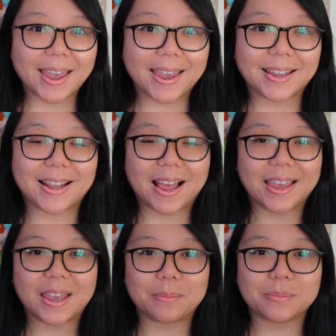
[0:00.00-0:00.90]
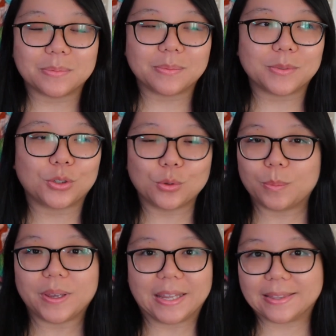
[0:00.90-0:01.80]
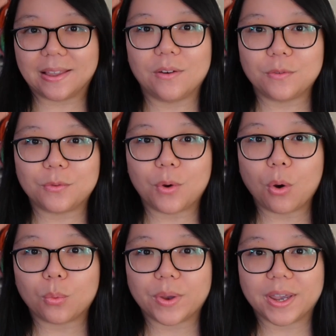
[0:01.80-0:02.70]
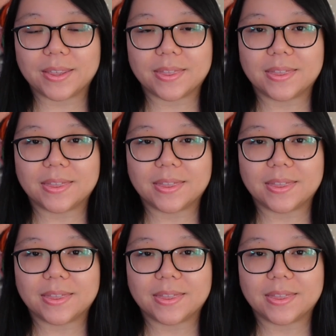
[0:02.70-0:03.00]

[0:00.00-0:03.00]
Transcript: and I am super in love with